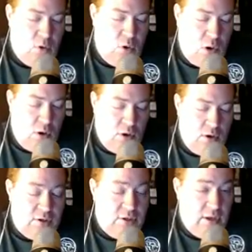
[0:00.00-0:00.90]

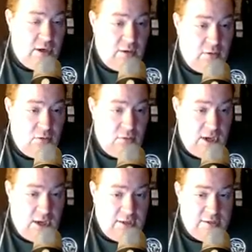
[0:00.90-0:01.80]
cards that include
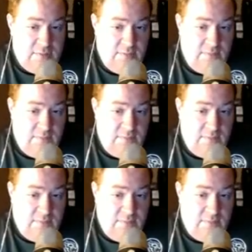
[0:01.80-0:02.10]
dice,